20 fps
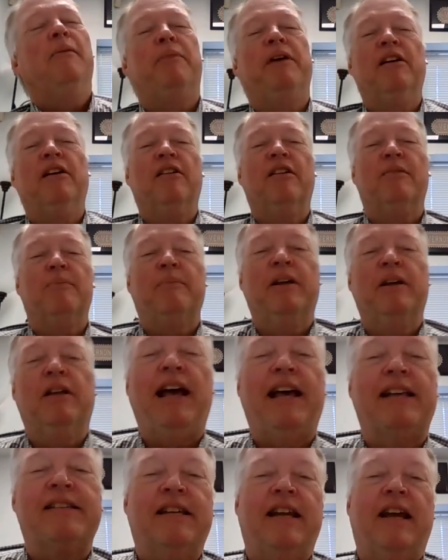Bill
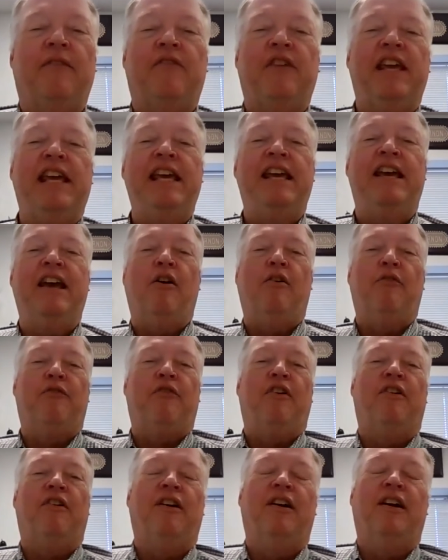Bill has enough ego
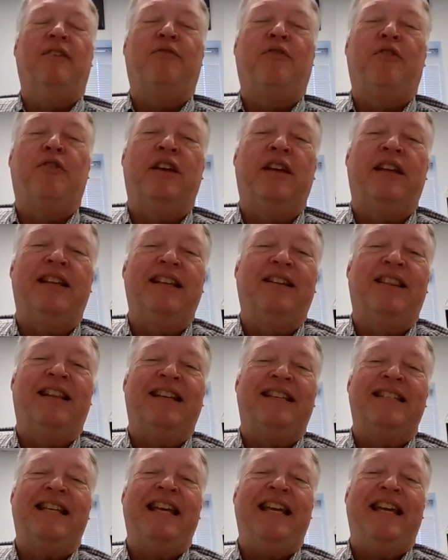for for the
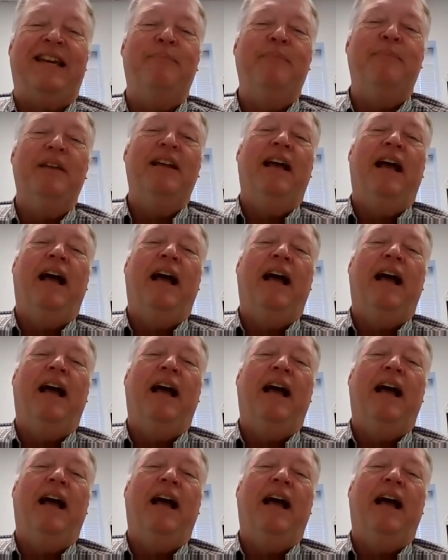the team.